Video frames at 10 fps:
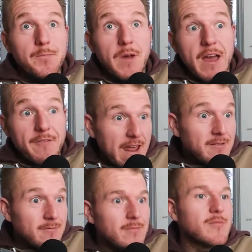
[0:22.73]

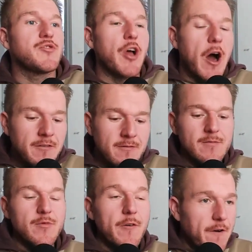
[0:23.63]
event done,
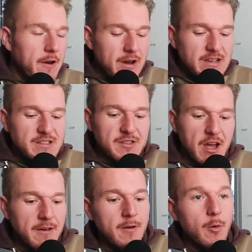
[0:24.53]
the fundraiser
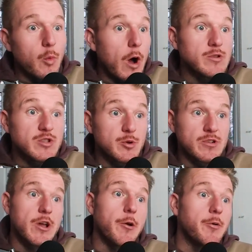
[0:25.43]
done, whilst
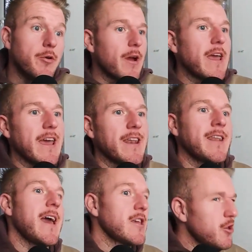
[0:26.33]
also creating
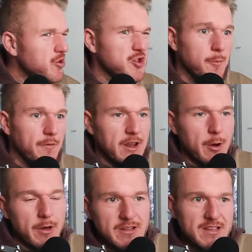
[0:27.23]
a YouTube video
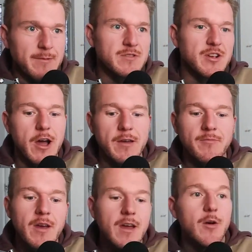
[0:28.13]
at the same time,
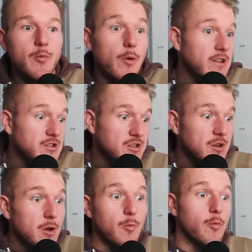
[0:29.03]
which
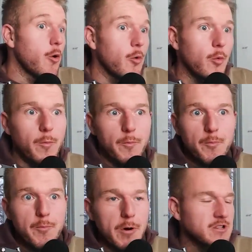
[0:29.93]
will
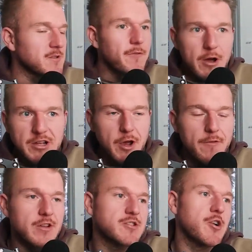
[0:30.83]
put some footage
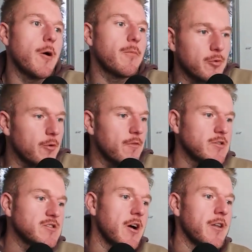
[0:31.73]
over the top and all of
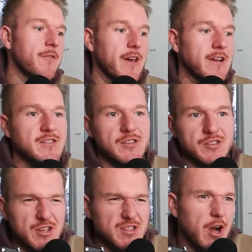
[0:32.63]
those kind of things to
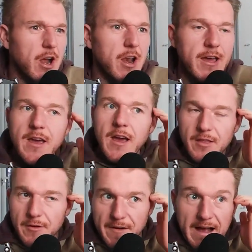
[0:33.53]
just highlight
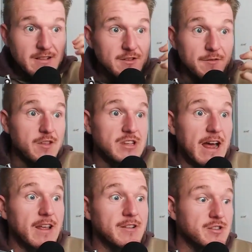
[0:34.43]
the fact of the
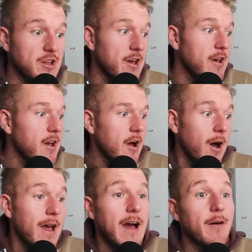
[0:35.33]
challenge that
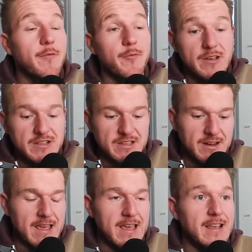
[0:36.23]
I have
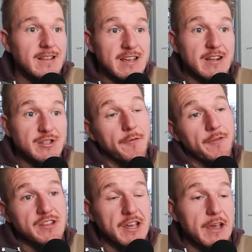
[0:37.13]
recently ticked off
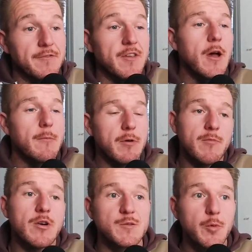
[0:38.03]
and achieved, but
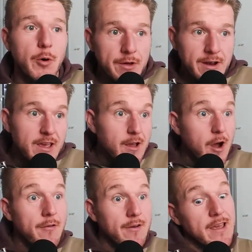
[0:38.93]
most importantly,
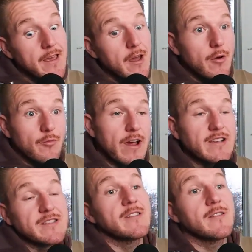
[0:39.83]
currently
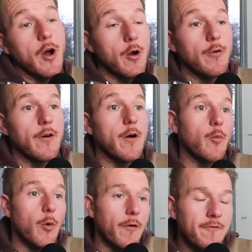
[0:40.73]
raising over
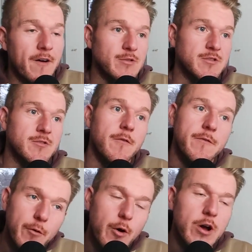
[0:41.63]

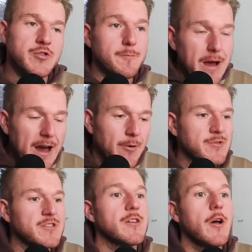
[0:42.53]

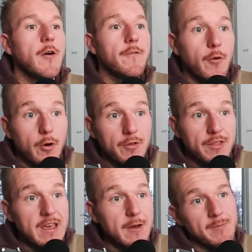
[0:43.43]
£1,400 for
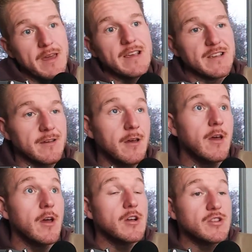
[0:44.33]
the amazing
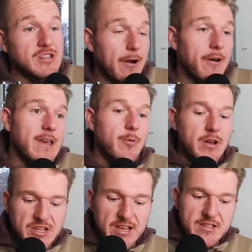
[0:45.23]
charity,
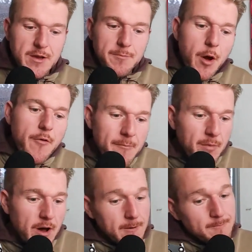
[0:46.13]
which is
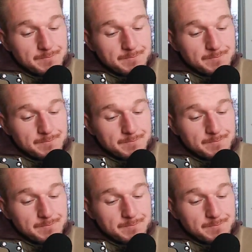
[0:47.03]
Movember.